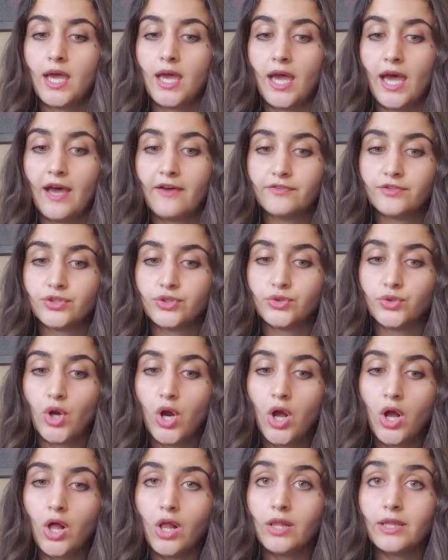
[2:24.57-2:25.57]
After
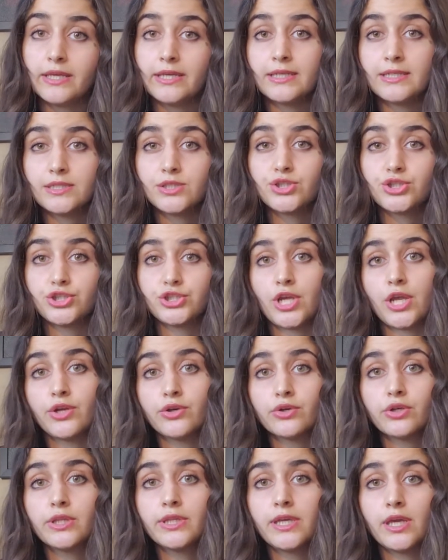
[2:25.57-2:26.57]
all, it is
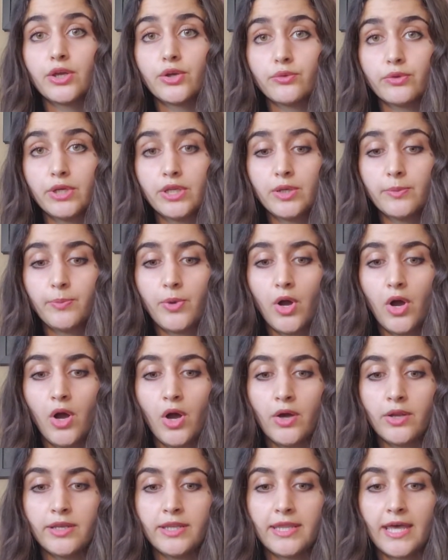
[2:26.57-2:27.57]
generally agreed
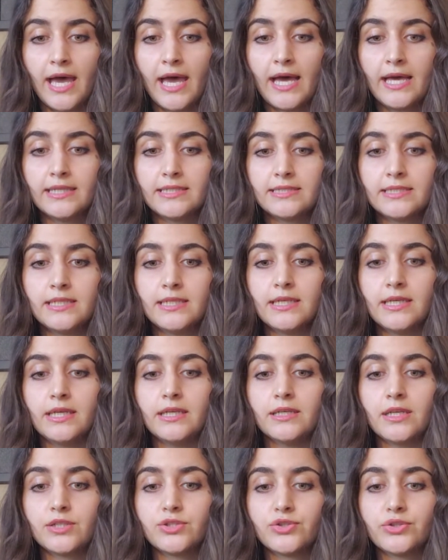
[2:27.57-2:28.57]
upon that
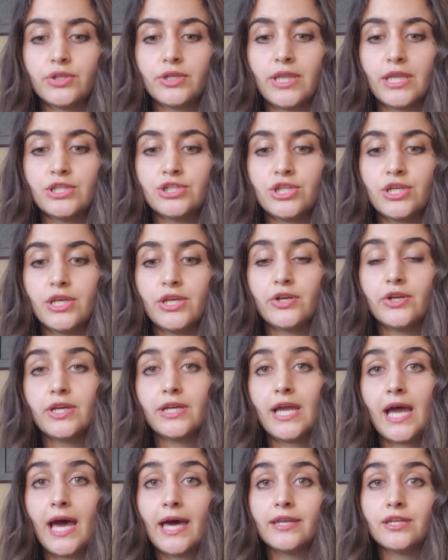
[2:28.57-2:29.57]
industrial engineering
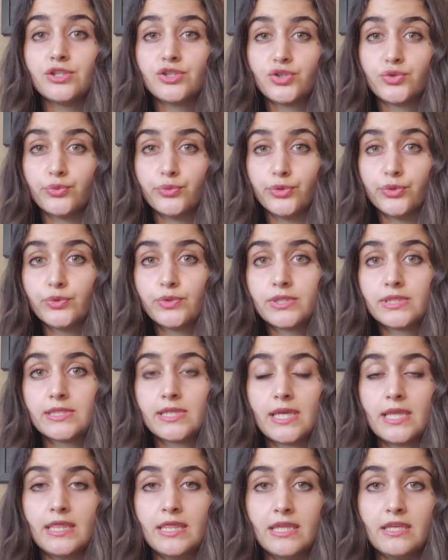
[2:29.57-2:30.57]
had its roots
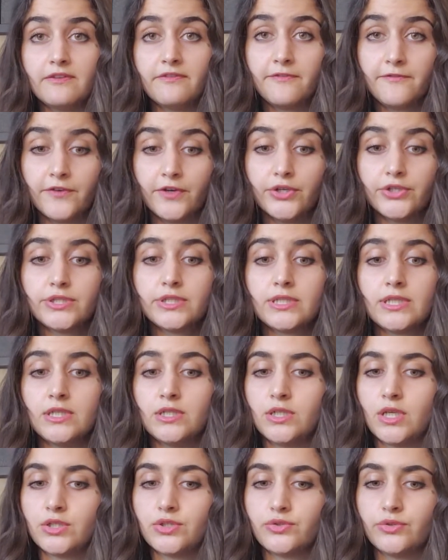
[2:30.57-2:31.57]
in the first
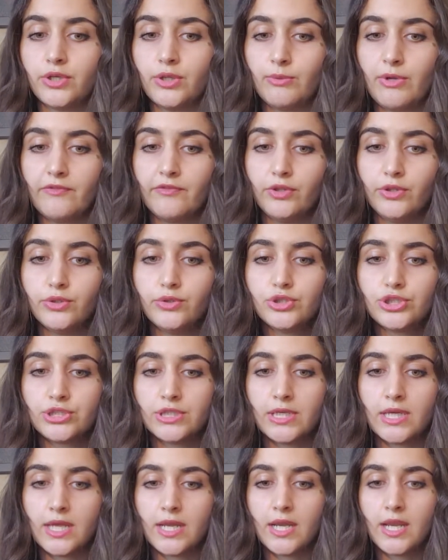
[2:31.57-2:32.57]
industrial
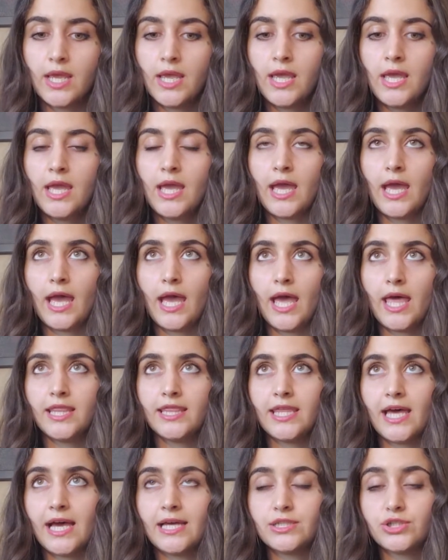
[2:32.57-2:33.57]
revolution, and
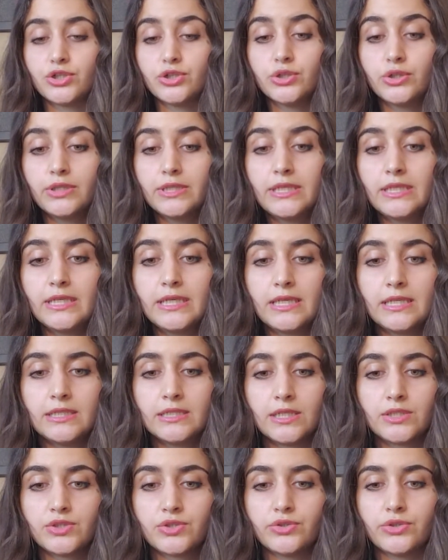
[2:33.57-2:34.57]
that early
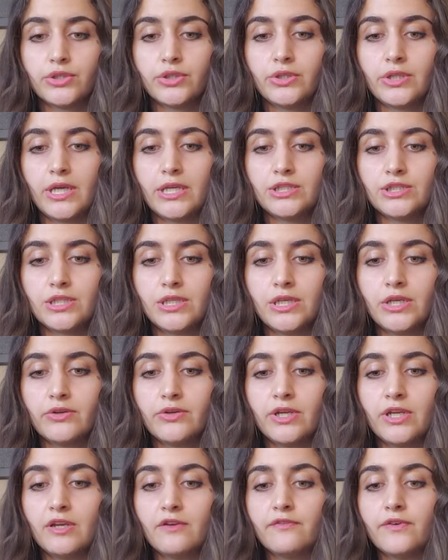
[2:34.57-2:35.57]
industrial
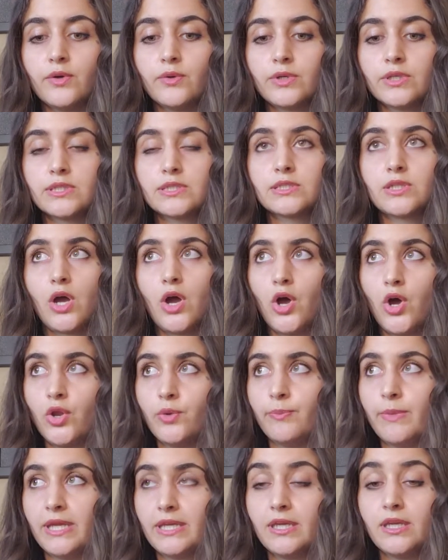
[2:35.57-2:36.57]
engineering focused on
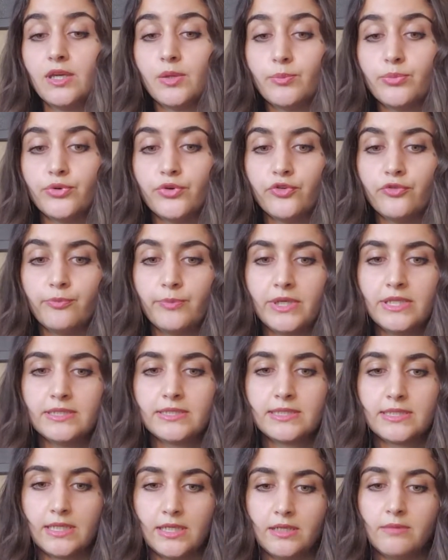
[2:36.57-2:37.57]
making
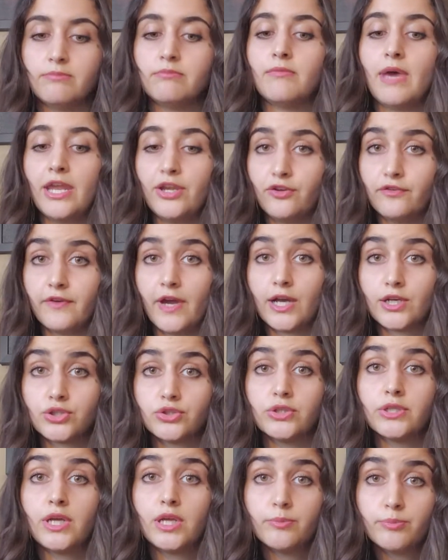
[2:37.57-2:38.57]
improvements in
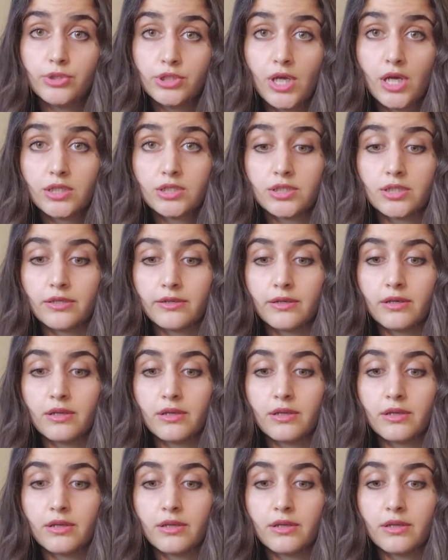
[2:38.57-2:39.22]
manufacturing and production.